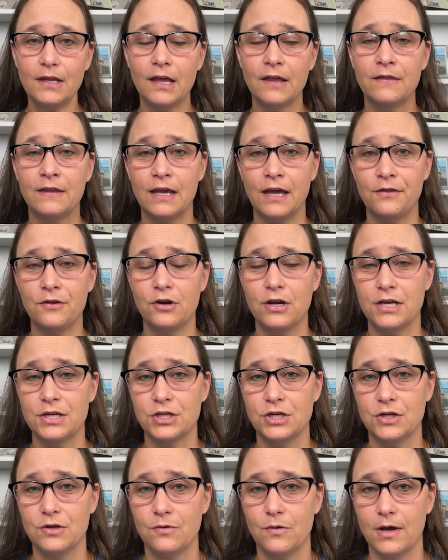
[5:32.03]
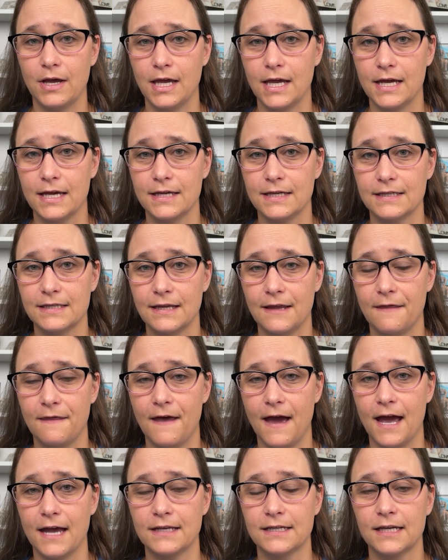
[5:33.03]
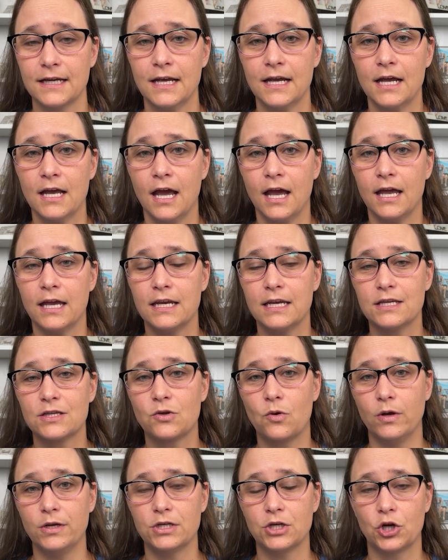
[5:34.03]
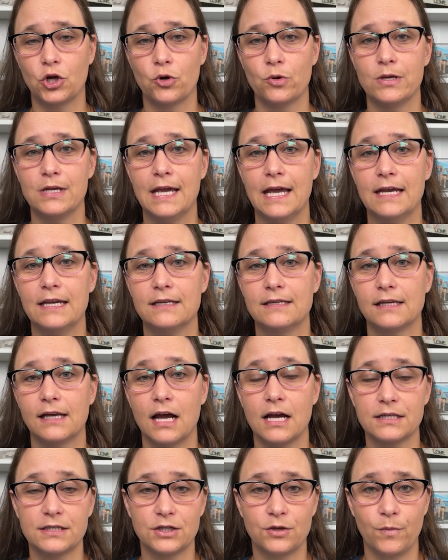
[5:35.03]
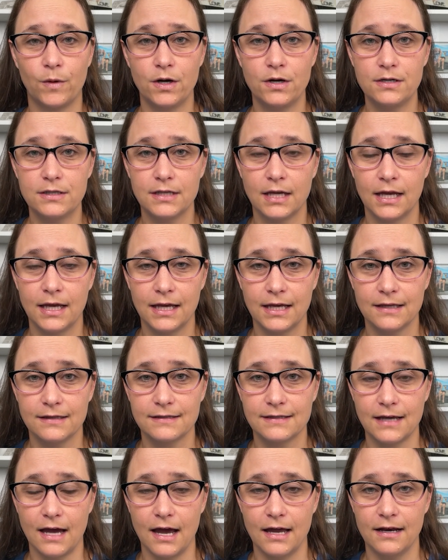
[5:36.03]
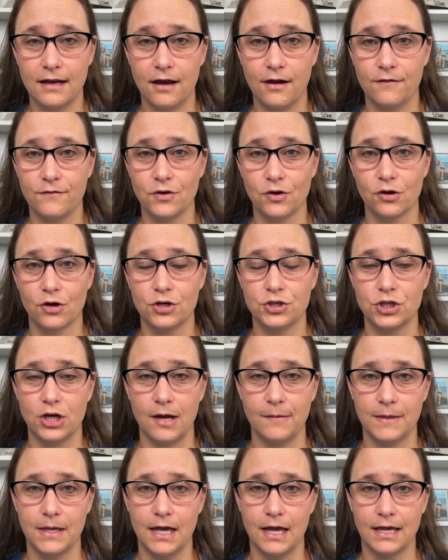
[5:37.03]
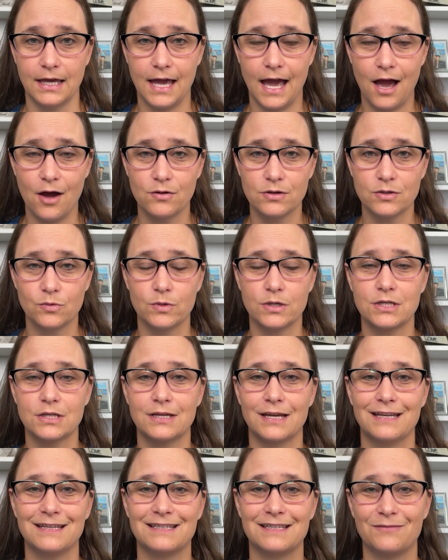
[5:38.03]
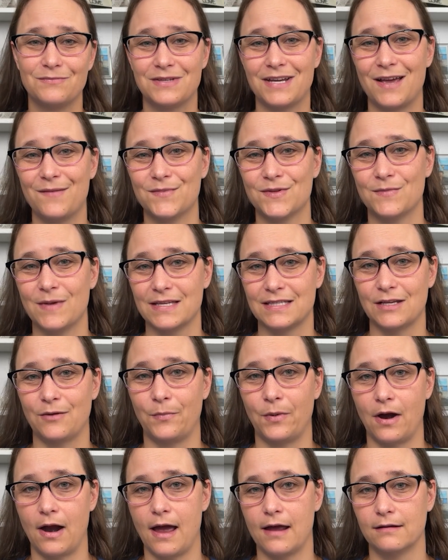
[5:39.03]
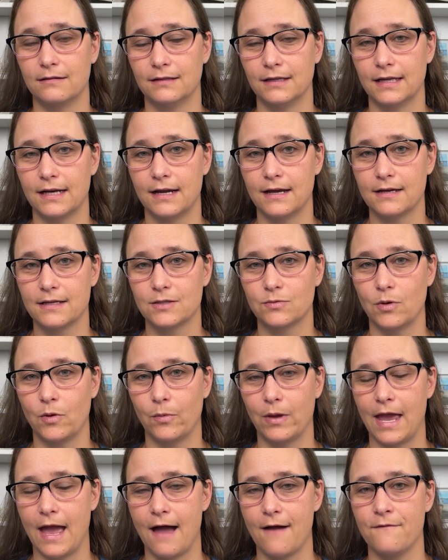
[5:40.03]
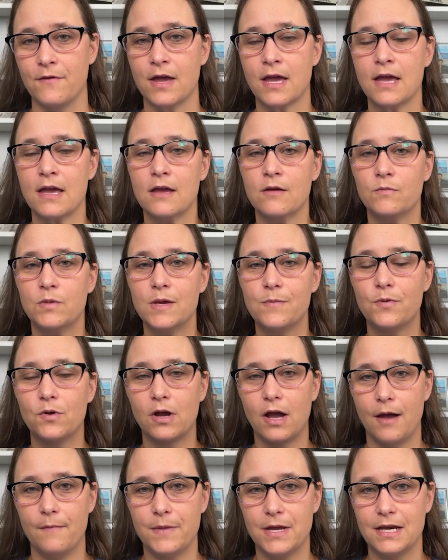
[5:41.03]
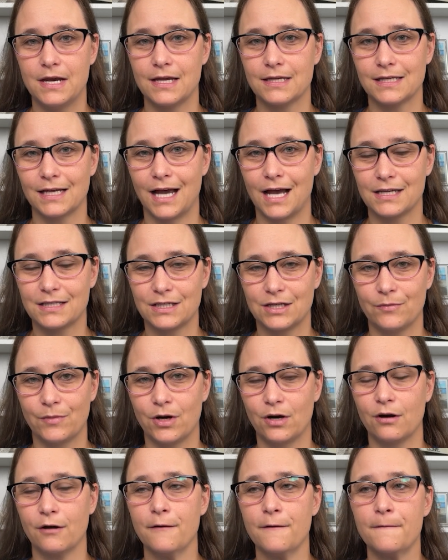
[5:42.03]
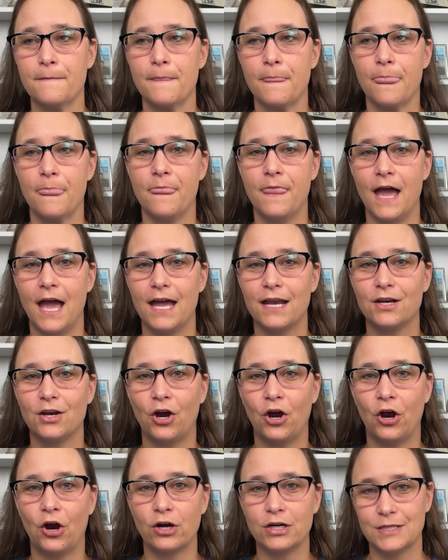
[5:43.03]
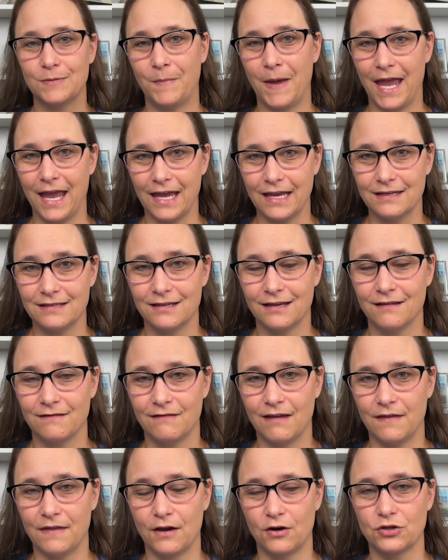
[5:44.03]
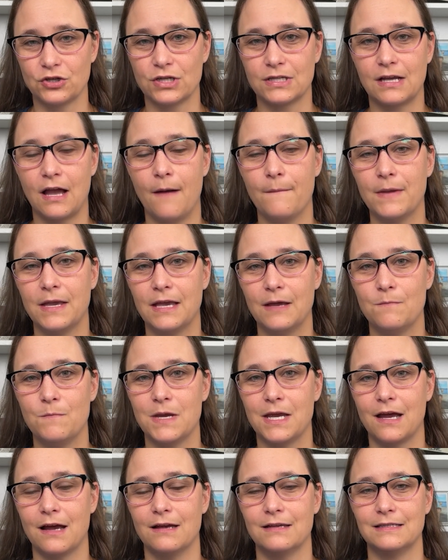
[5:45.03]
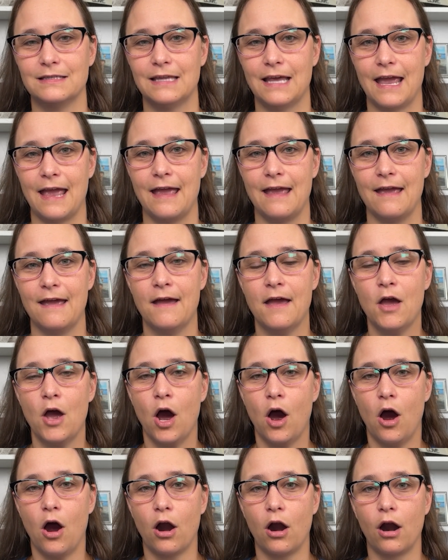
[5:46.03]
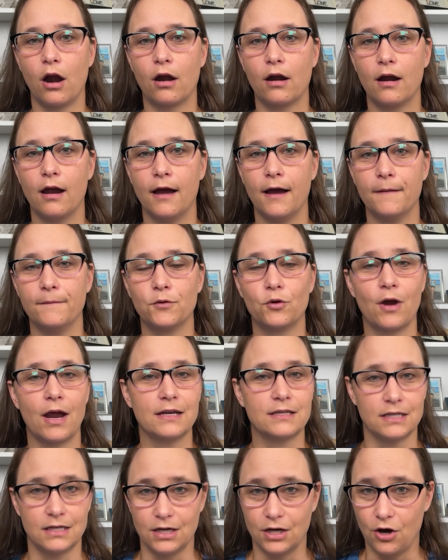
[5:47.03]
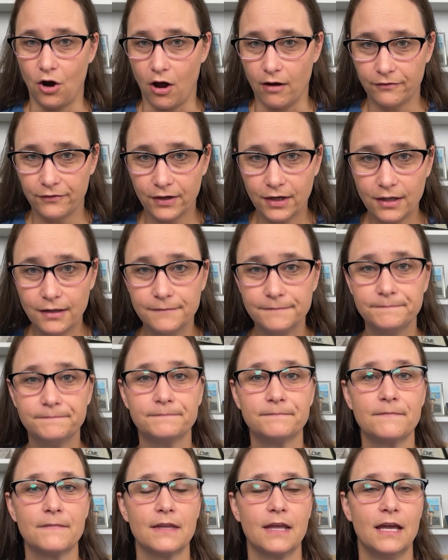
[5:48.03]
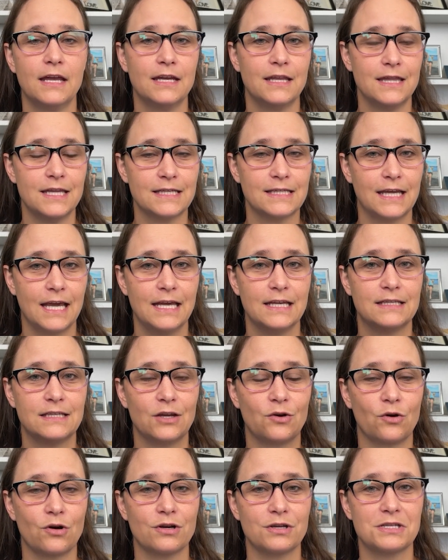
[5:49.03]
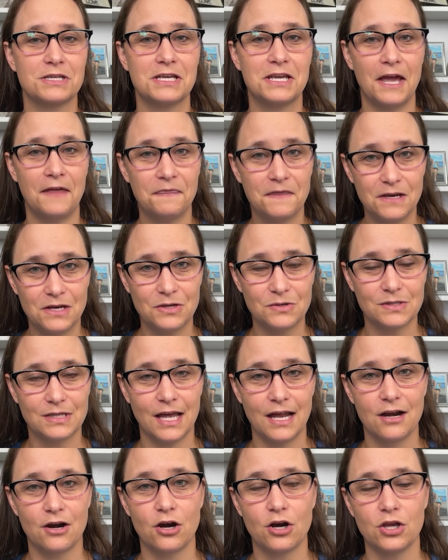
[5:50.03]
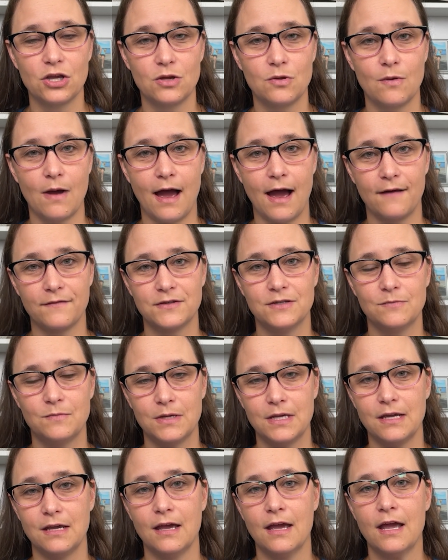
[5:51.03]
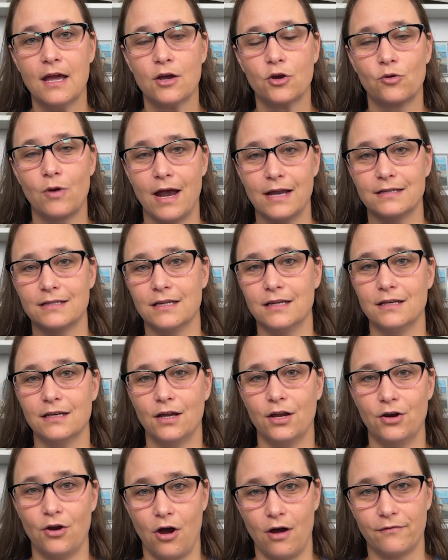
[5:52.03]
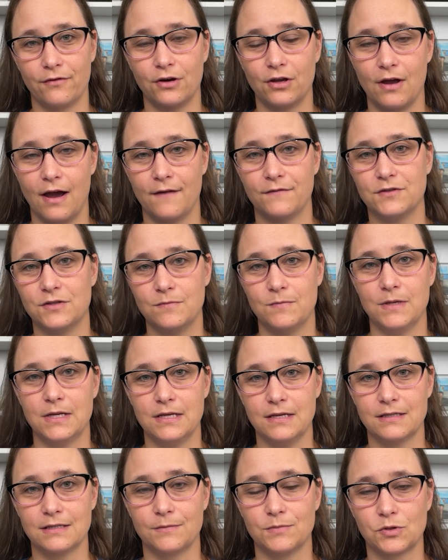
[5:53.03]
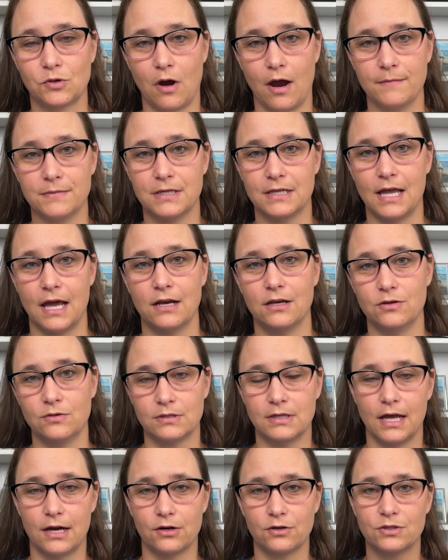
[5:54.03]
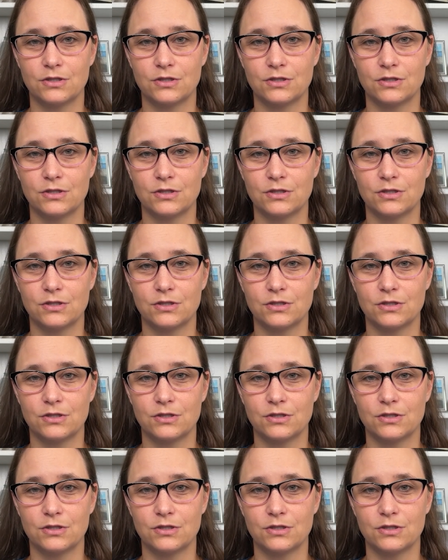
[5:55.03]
The other issue is that it is going to create customers inside of your Kajabi account, which can sometimes mess up our analytics when we have people come in as a customer that aren't paid, that they're just coming in because they are um, granted an offer. And in this case, in order to get the newsletter, you have to be granted an offer. You have to be subscribed to that newsletter.